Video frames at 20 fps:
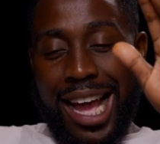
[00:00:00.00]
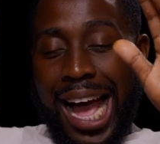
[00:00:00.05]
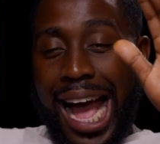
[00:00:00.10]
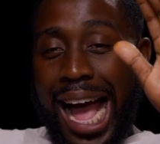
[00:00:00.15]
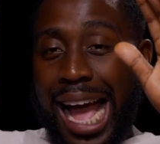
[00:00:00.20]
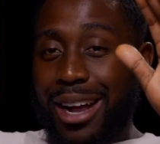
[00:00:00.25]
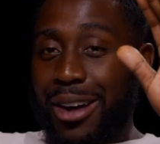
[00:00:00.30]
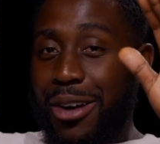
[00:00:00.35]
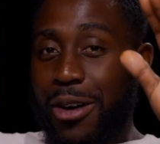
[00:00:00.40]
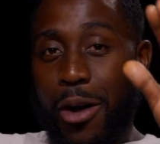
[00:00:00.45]

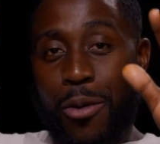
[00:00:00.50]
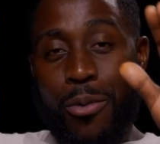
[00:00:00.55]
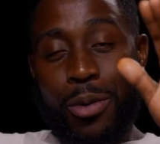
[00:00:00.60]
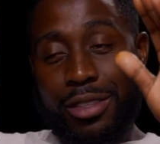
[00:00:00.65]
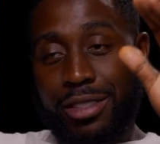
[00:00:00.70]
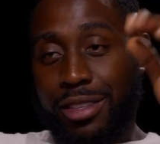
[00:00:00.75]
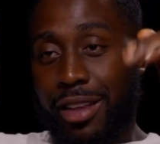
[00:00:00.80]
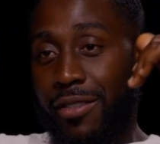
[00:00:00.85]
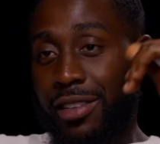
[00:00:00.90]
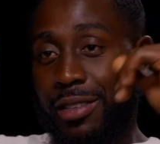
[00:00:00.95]
I can't watch
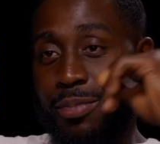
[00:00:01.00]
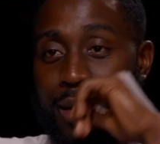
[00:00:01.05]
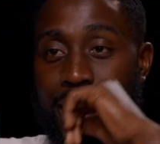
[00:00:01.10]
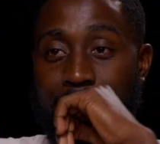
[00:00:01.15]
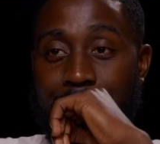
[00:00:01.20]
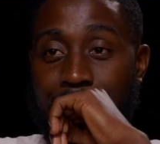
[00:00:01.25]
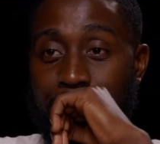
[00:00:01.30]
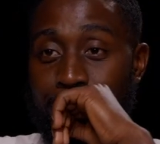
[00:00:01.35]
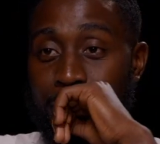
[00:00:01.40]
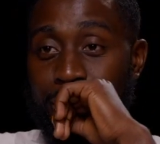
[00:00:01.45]
service back.
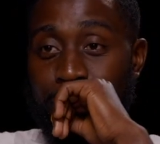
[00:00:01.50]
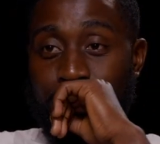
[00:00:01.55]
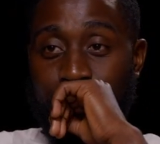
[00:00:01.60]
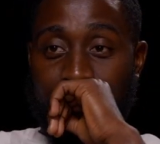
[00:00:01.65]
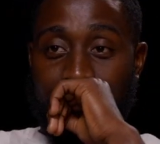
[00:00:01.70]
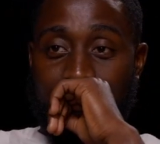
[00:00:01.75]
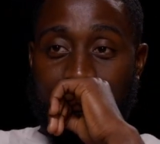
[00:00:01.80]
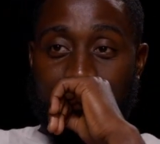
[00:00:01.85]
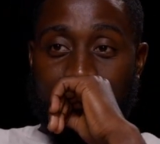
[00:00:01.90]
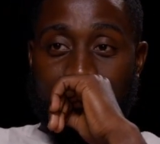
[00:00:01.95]
I'll be real
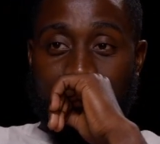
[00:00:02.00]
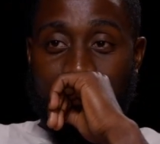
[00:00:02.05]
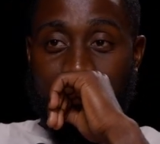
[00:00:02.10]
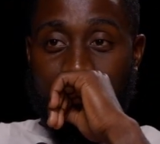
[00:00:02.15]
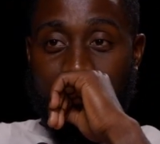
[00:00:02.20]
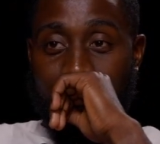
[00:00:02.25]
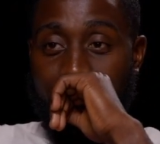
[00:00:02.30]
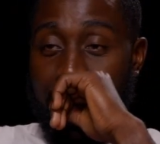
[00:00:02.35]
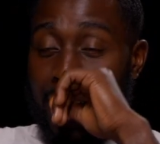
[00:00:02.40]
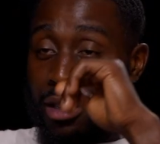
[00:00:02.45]
with you.
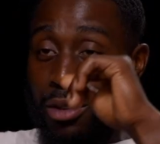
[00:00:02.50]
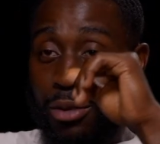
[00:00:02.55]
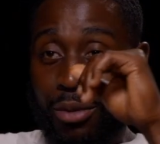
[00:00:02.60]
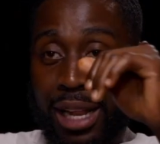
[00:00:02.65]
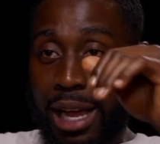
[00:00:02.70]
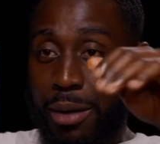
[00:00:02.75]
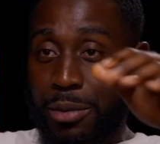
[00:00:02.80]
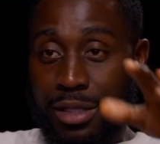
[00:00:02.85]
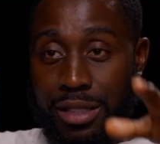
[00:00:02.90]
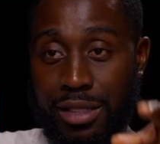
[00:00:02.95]
I don't
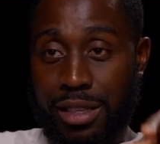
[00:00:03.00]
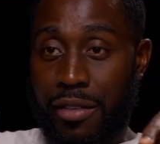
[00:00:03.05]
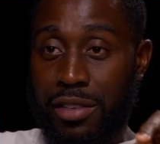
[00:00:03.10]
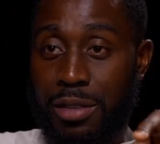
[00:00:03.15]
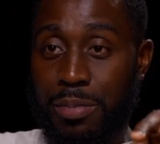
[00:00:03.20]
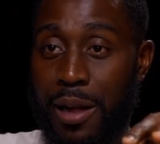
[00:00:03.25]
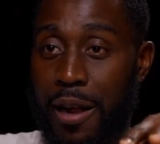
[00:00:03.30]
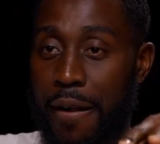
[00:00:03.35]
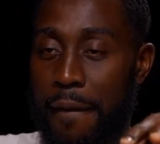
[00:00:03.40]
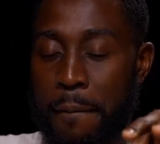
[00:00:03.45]
like watching service
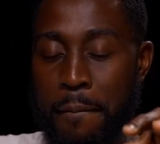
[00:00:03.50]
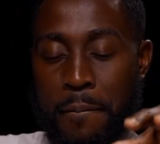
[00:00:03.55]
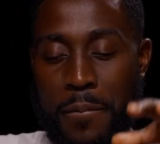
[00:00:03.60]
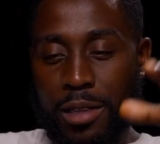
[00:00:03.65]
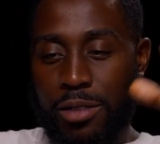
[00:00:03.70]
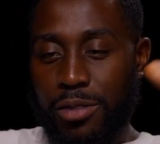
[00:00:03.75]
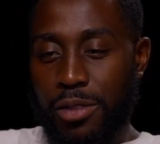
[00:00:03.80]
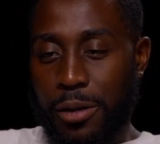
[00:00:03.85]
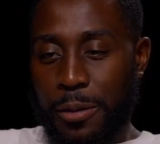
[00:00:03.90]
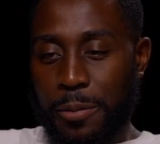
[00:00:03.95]
back.
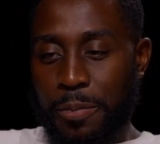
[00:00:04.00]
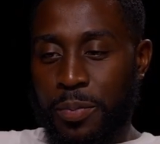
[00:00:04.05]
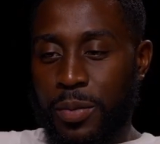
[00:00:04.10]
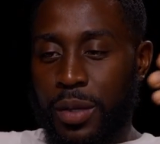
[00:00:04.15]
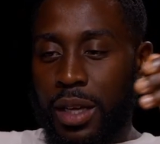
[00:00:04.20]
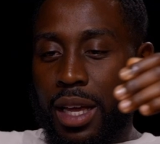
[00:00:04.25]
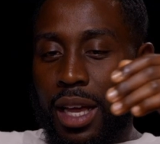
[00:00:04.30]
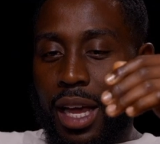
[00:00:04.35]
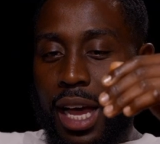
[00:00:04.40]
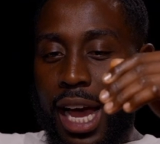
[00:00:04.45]
It's not,
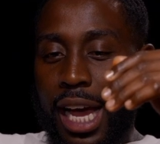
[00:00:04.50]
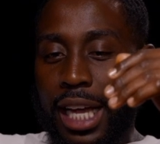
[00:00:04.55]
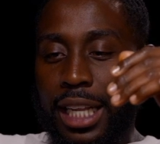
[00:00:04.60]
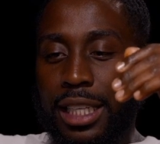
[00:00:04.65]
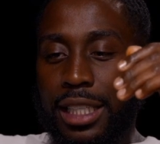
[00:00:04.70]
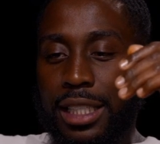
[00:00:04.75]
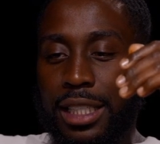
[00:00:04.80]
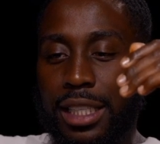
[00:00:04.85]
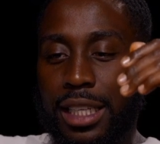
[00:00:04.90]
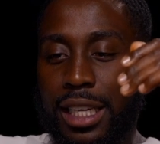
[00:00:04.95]

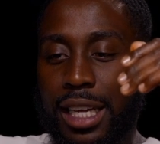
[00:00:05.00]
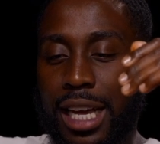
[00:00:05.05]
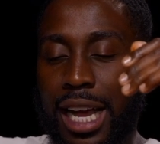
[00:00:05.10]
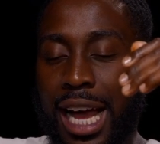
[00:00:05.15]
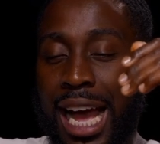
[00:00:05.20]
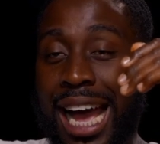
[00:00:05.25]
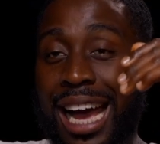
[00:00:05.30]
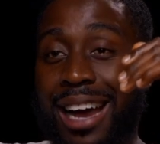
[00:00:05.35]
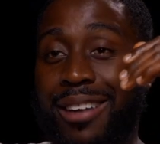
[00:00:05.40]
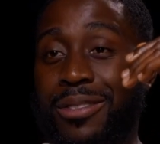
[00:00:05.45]
and
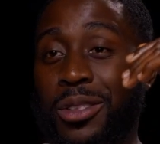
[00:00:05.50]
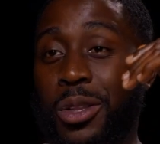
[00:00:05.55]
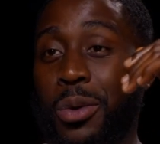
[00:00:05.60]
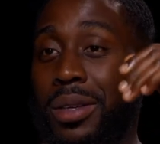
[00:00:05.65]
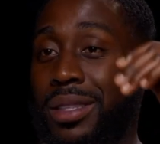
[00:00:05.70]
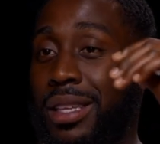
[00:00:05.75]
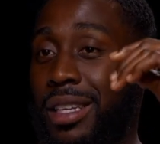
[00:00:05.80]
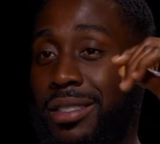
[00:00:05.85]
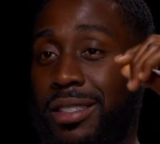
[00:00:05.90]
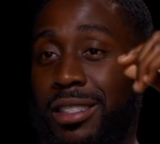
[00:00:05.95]
I have no
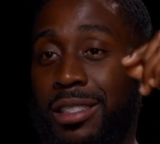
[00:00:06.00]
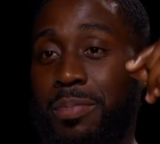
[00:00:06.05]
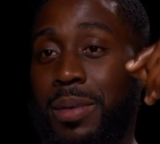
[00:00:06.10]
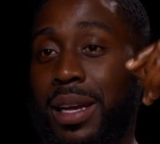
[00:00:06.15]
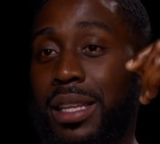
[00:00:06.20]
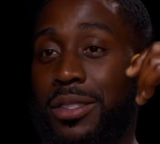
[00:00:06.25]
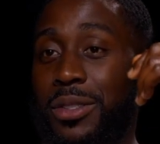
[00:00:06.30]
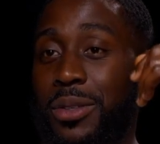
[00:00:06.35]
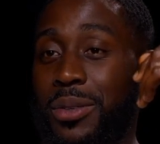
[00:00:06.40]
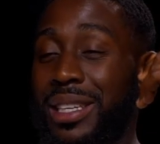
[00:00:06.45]
attention
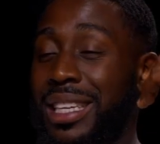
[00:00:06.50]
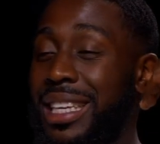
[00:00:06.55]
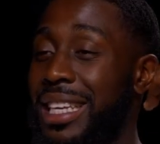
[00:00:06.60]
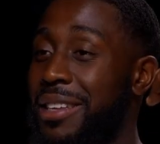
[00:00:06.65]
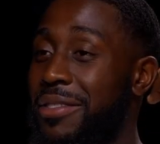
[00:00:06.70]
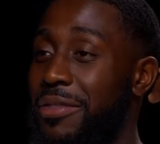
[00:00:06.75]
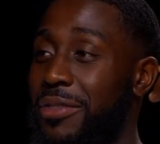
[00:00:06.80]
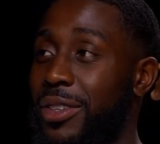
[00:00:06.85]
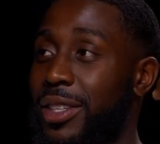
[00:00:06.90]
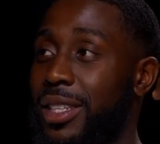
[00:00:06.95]
span. So
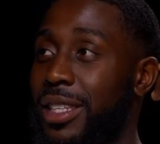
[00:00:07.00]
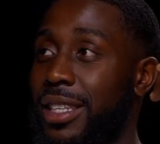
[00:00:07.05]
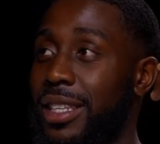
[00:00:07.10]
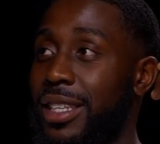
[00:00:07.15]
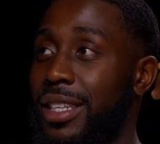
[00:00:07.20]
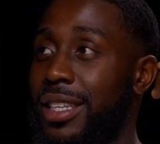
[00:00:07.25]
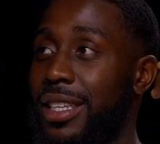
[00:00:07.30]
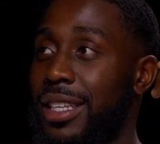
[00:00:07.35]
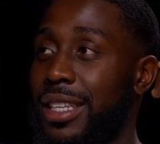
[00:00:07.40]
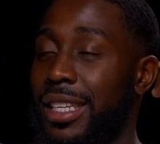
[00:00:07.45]
even
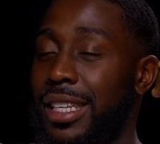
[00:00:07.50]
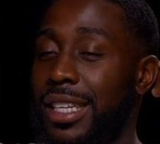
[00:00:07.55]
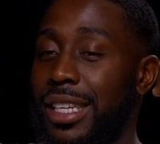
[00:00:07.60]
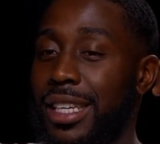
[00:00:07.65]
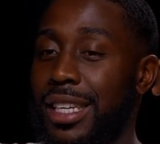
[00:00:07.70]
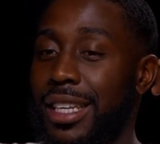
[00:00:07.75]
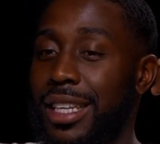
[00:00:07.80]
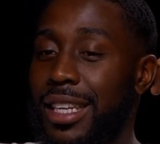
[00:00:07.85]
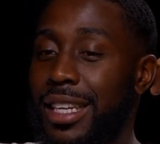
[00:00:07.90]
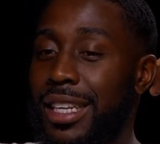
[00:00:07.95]

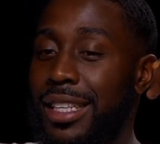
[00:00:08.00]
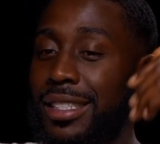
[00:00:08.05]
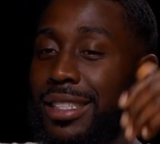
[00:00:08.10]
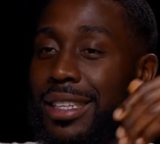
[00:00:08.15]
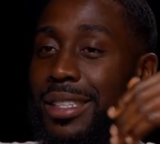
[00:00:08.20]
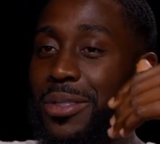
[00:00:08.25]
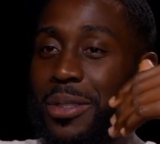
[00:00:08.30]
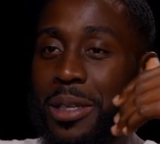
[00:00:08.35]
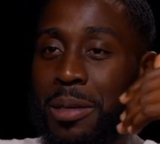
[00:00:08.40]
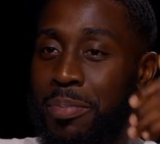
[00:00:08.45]

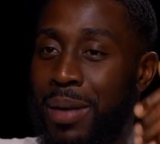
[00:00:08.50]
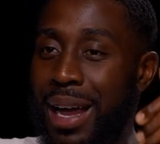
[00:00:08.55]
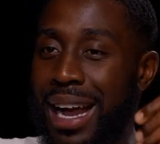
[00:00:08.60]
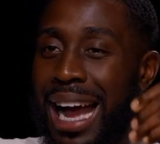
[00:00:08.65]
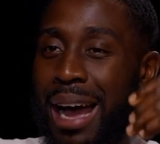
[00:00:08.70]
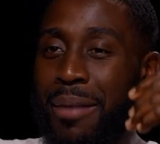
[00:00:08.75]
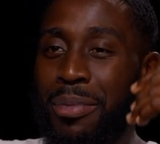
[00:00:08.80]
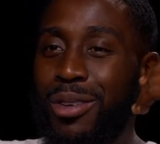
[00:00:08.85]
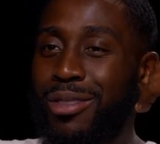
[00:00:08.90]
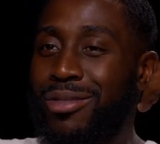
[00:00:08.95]
listening to it back,
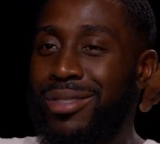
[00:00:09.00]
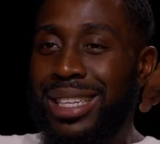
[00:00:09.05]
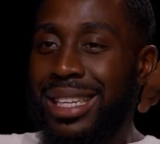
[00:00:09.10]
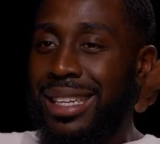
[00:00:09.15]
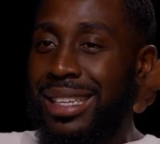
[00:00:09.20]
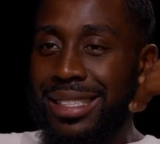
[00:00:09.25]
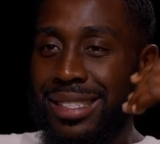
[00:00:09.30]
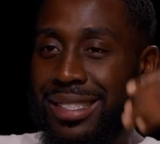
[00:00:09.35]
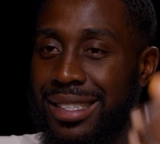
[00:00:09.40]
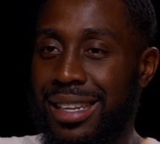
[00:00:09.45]
I'm not really
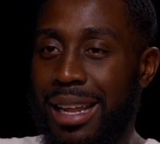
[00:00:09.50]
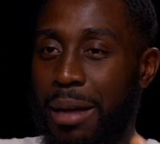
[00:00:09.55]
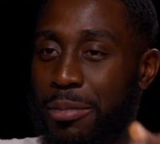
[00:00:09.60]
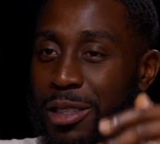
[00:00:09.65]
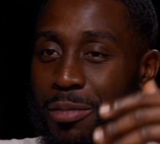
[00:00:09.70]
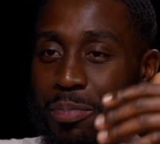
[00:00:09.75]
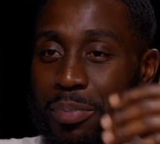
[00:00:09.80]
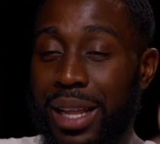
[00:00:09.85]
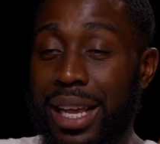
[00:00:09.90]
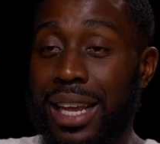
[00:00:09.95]
listening. I'm
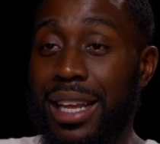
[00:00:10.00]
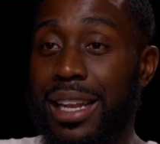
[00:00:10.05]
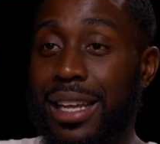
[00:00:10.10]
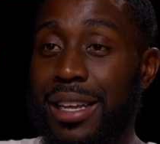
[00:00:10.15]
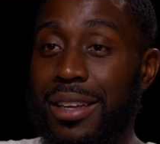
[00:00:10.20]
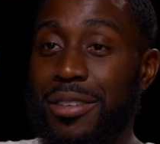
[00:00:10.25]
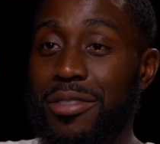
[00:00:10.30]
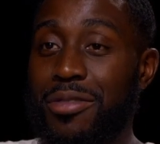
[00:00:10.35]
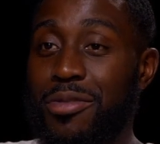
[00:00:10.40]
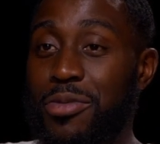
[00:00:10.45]
just playing
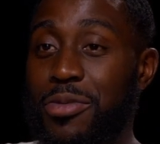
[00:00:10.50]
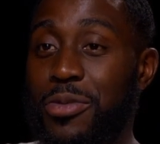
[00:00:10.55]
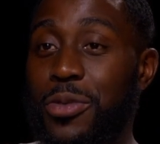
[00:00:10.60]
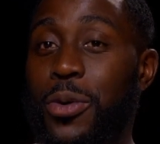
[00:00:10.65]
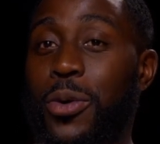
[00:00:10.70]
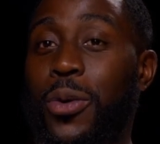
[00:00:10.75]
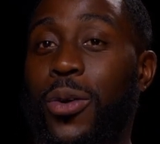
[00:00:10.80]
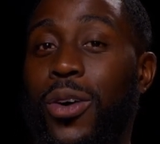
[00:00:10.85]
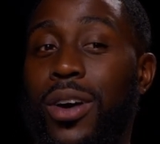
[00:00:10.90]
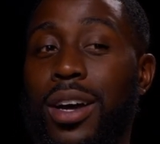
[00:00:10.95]
it
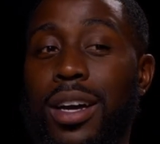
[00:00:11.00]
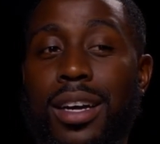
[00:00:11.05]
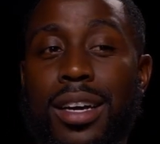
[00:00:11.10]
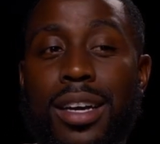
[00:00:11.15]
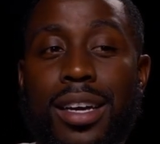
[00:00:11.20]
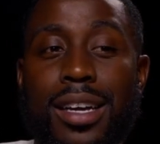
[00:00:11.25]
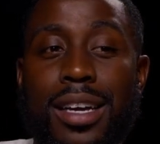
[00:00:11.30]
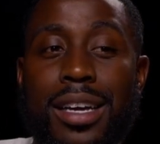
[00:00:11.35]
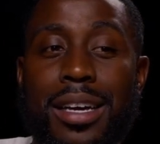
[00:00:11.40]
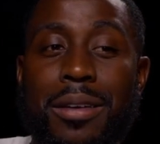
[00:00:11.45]
for the
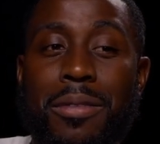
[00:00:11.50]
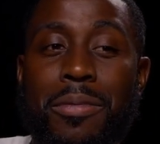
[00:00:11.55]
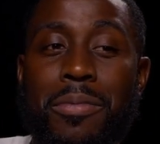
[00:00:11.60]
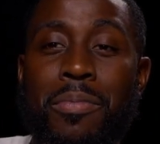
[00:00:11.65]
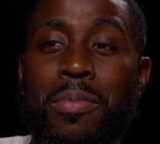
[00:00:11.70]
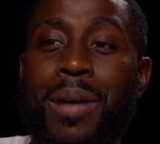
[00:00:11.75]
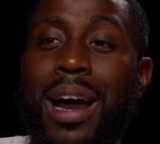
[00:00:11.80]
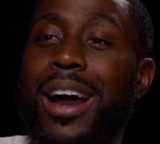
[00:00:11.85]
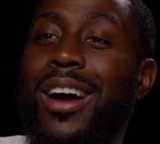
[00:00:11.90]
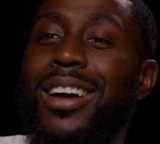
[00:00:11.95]
sake,
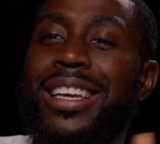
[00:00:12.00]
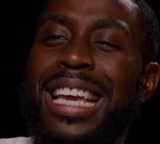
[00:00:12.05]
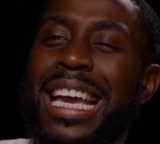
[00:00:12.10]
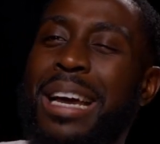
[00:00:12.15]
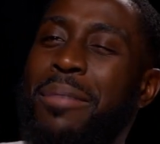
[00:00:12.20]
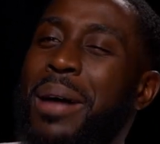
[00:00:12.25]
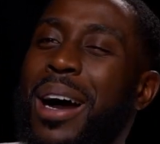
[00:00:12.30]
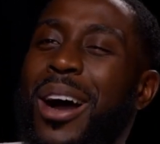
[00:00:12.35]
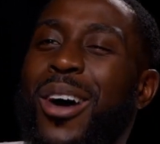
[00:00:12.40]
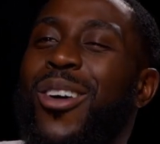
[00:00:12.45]

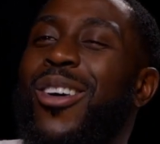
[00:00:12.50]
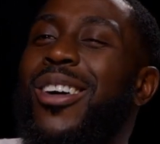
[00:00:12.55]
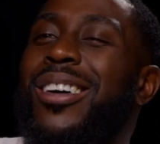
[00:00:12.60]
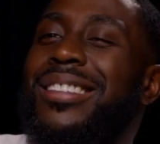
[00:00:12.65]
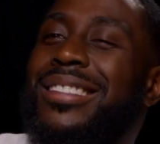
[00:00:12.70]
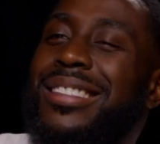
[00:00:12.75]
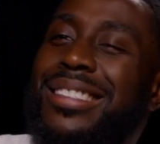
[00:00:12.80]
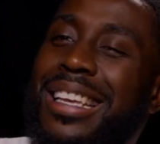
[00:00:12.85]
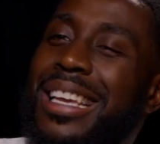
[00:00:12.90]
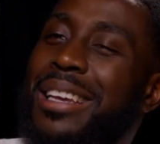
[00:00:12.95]
my
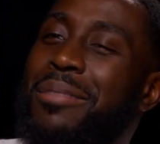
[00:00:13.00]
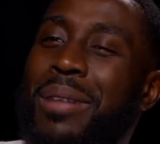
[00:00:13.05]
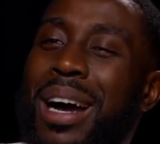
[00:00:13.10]
heart's sake.